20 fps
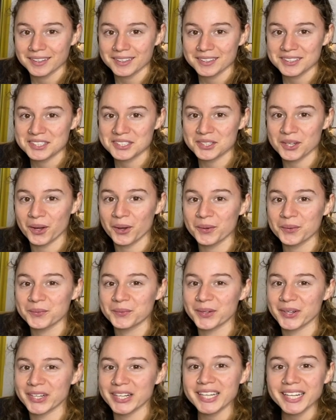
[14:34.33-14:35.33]
So
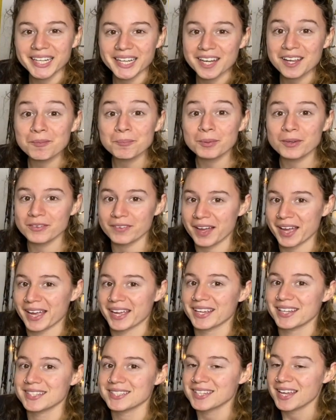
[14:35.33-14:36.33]
we're gonna
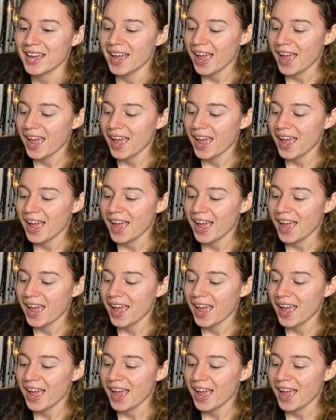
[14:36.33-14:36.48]
improvise,